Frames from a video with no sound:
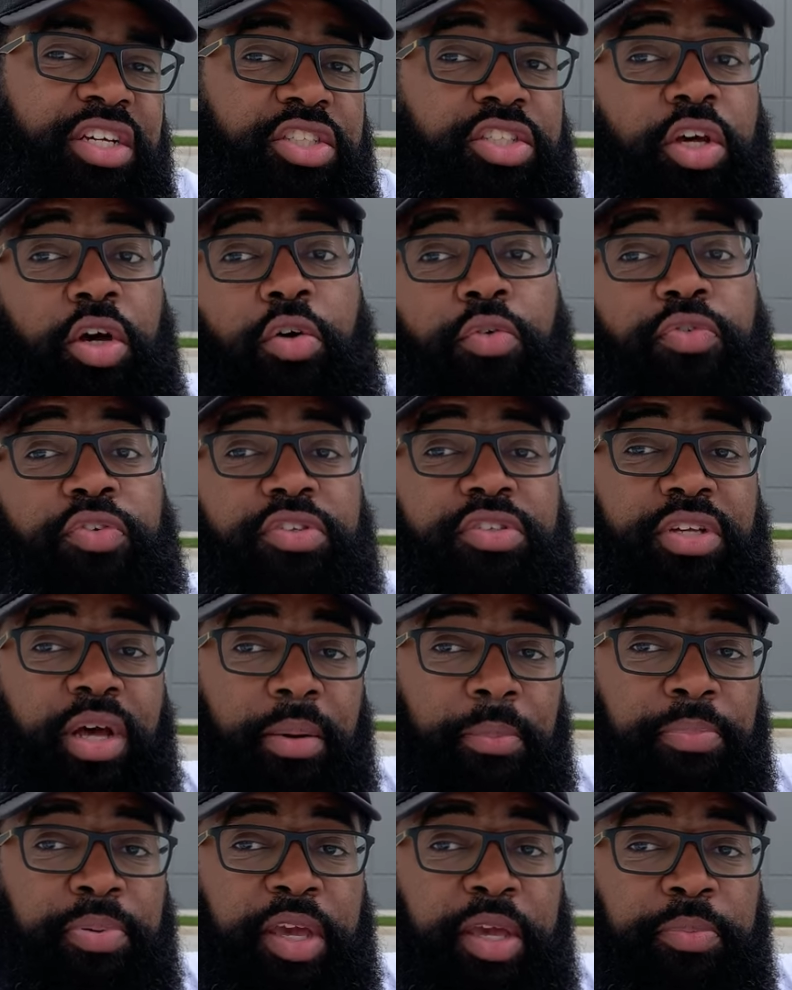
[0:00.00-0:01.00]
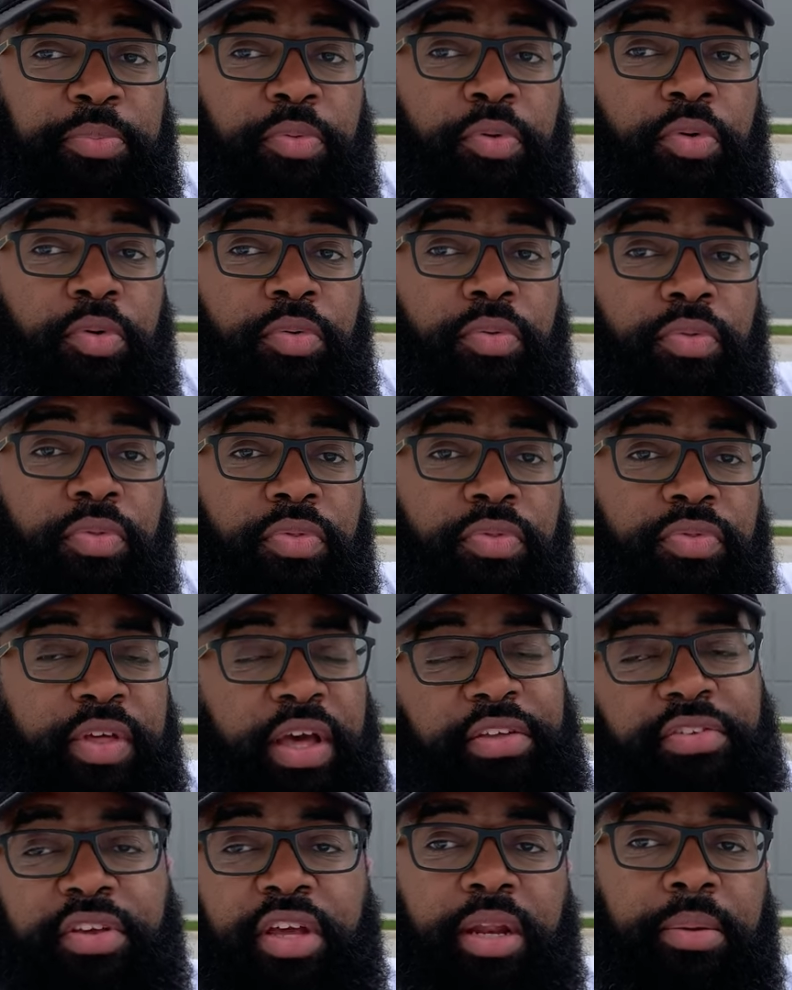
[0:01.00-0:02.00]
So for some people,
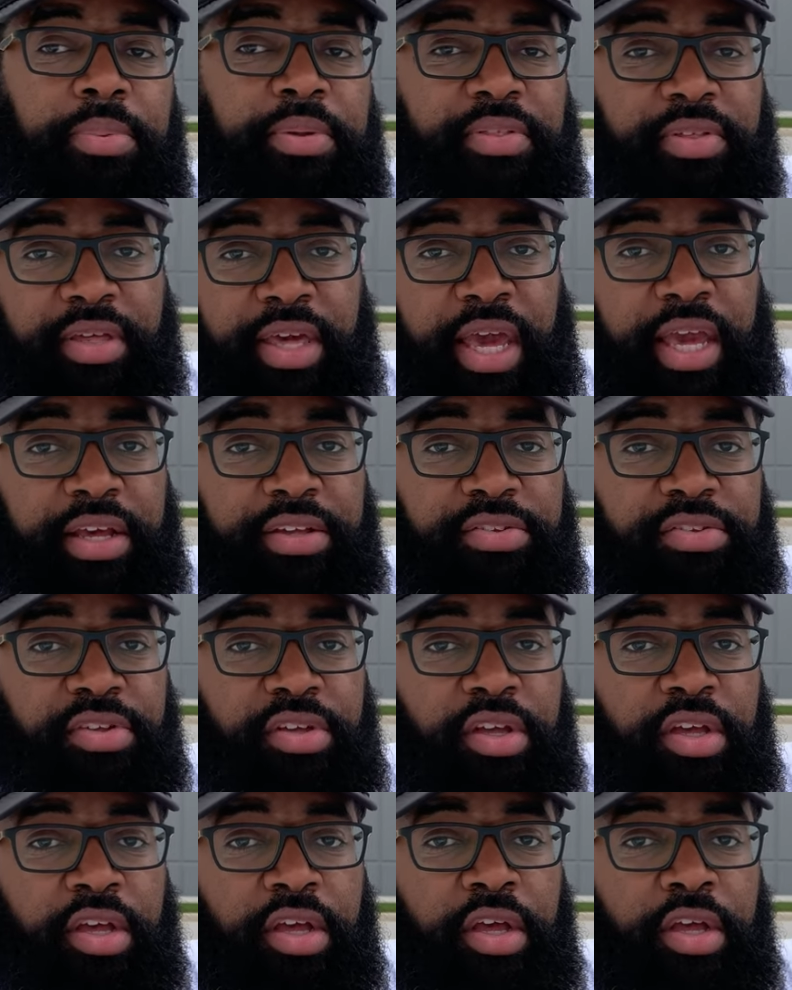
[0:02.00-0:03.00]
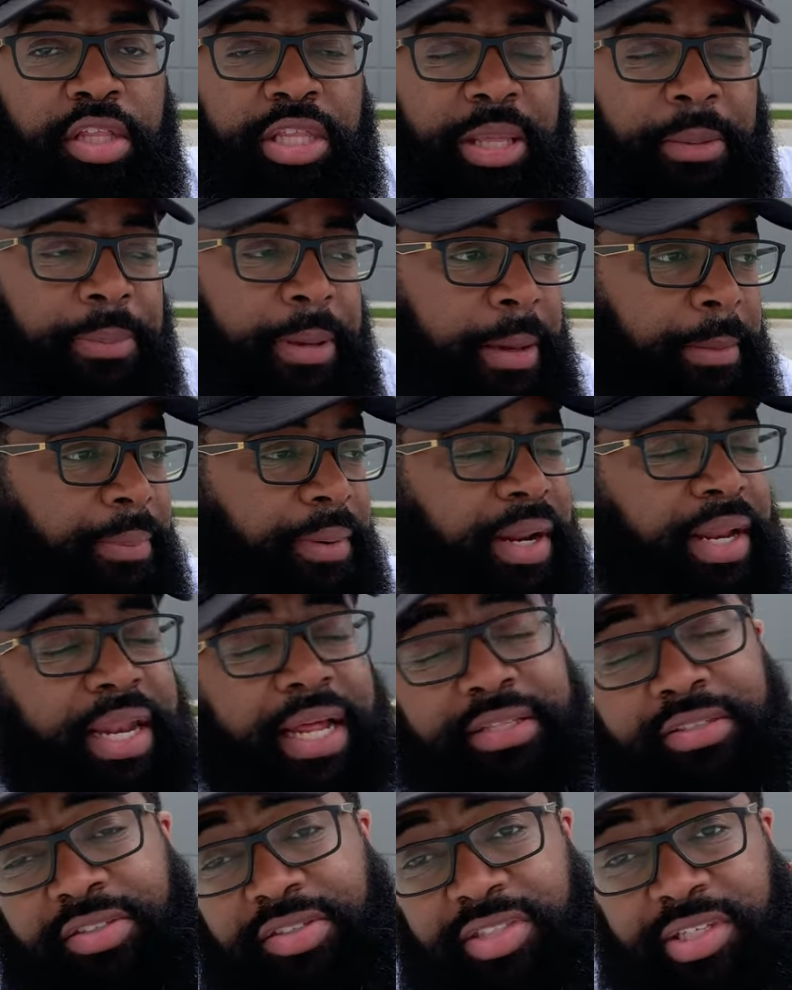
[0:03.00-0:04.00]
that's gonna be the case. The people that
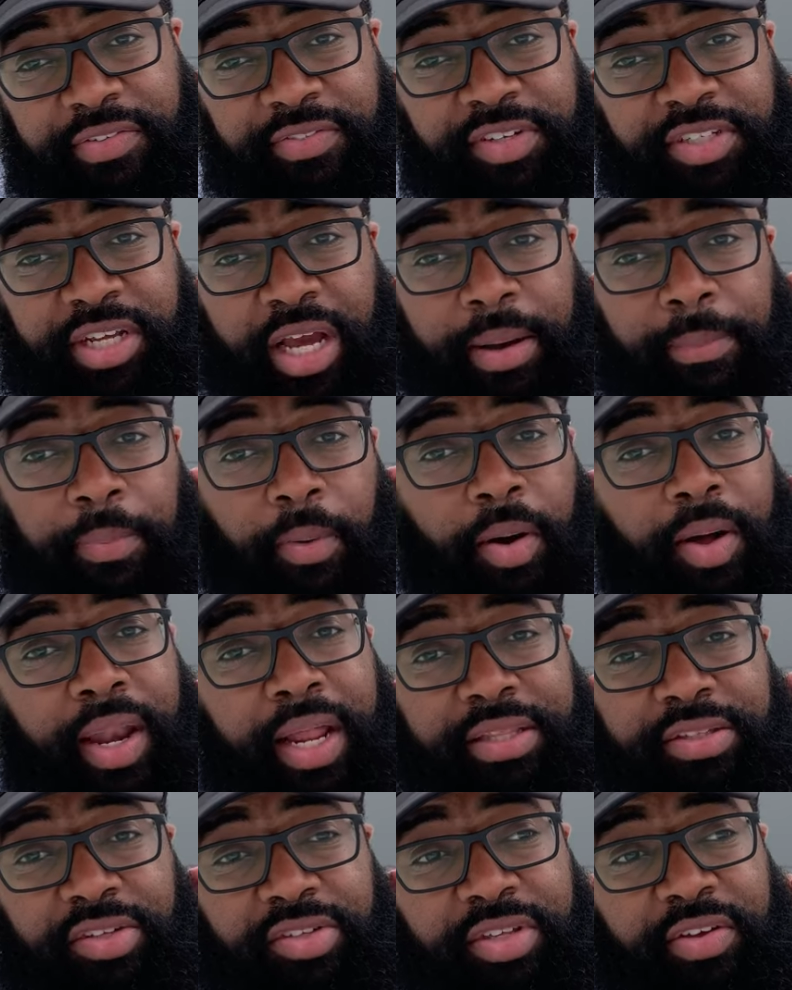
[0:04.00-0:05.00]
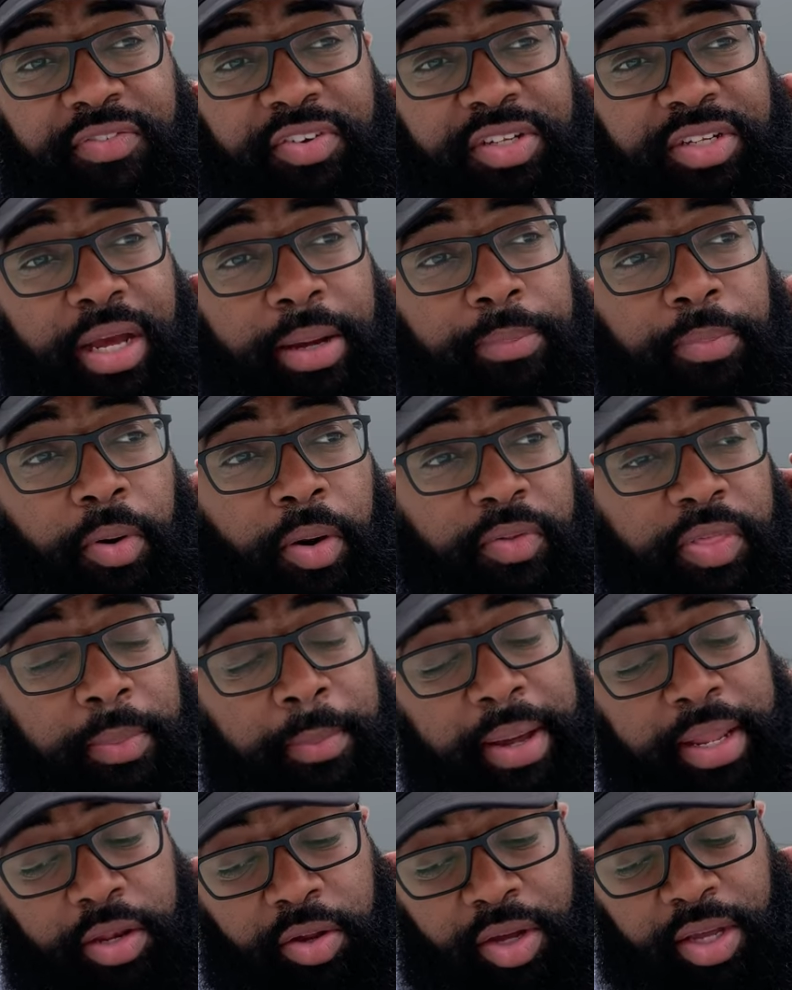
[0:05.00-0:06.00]
like the Civic Type R like the Civic Type R.
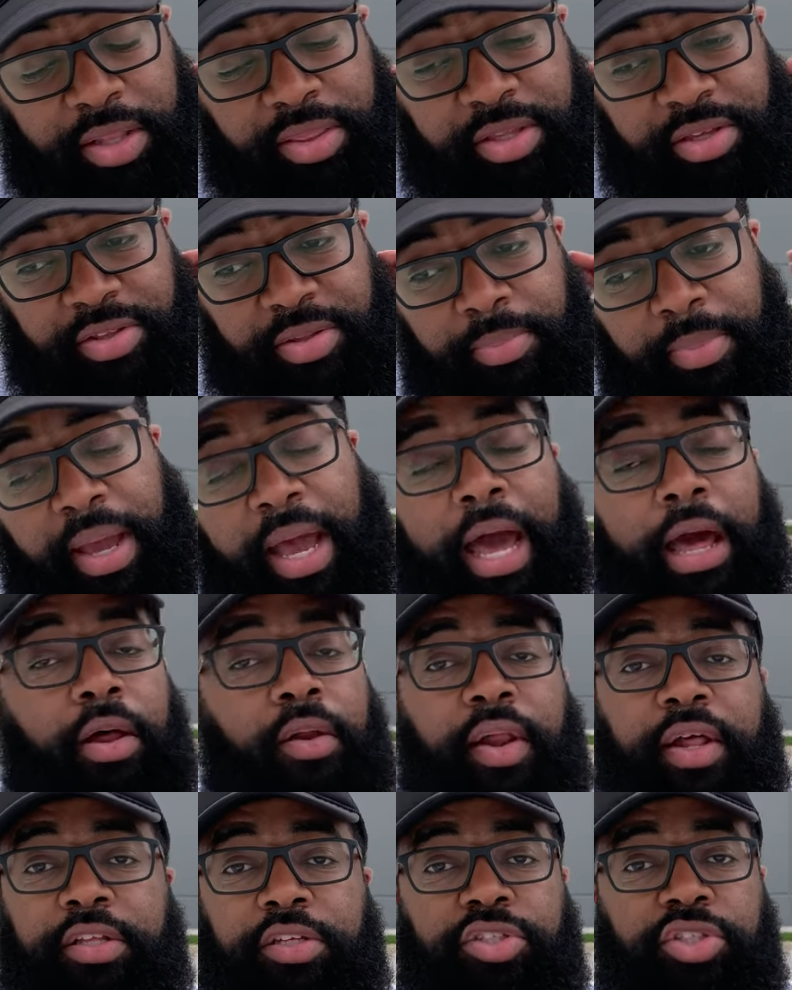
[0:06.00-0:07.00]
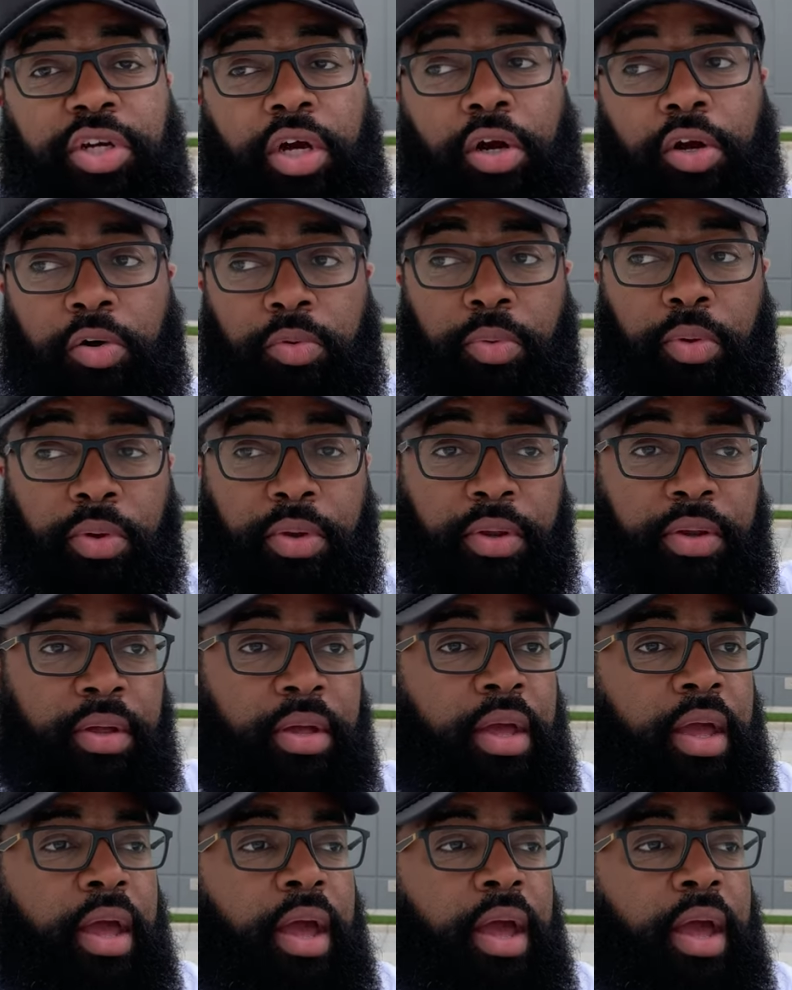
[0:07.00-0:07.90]
They might look at this and be like, I don't like the GR Corolla.